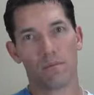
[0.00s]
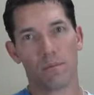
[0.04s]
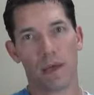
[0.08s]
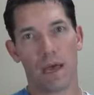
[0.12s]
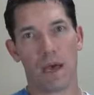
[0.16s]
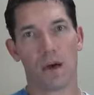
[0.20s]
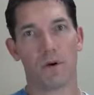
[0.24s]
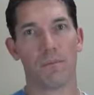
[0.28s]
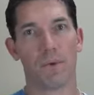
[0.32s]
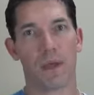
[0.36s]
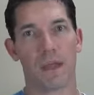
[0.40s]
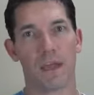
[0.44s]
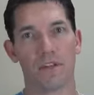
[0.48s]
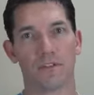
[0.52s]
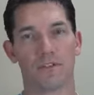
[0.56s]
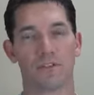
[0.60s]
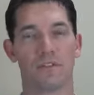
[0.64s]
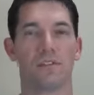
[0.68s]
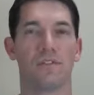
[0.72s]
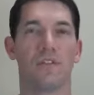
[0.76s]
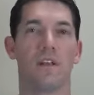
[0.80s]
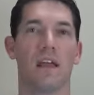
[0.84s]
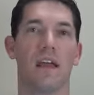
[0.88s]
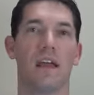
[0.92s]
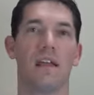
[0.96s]

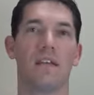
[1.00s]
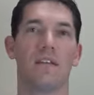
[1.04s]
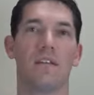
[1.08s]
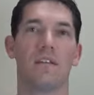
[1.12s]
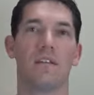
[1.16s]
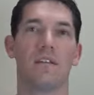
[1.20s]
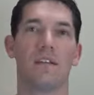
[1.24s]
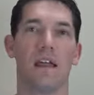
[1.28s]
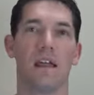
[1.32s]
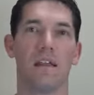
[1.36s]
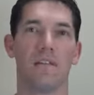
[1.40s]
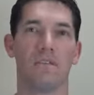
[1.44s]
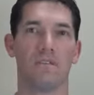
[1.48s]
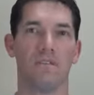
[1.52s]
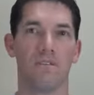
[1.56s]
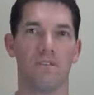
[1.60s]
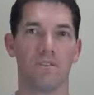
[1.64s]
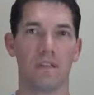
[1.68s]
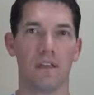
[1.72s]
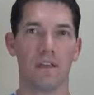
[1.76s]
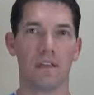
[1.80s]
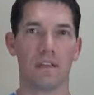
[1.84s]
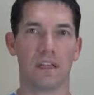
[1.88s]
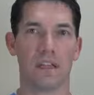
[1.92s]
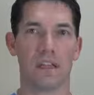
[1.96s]
palpation and, and
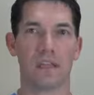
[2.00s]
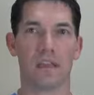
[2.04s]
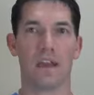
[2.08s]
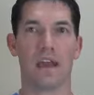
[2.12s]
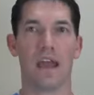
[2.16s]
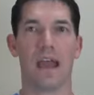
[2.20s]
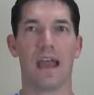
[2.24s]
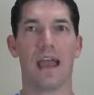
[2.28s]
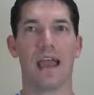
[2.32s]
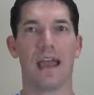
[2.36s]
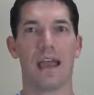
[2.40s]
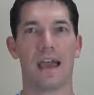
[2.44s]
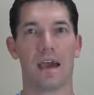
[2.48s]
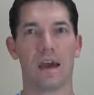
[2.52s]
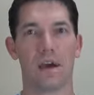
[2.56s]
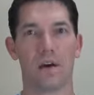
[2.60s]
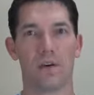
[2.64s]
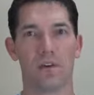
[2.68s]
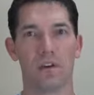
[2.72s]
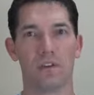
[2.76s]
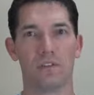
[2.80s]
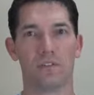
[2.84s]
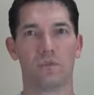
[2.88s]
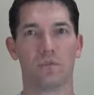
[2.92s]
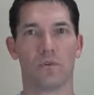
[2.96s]
feeling
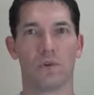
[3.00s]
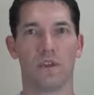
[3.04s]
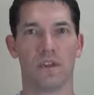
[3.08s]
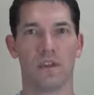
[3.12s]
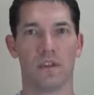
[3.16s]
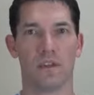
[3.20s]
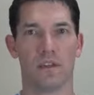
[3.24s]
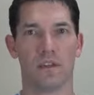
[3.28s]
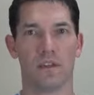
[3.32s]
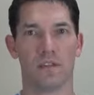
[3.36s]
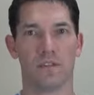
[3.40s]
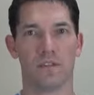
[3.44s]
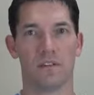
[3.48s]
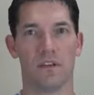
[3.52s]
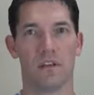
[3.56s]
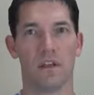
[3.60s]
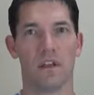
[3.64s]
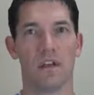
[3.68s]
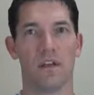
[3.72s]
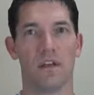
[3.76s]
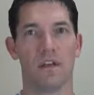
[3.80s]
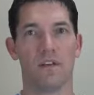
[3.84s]
how a joint is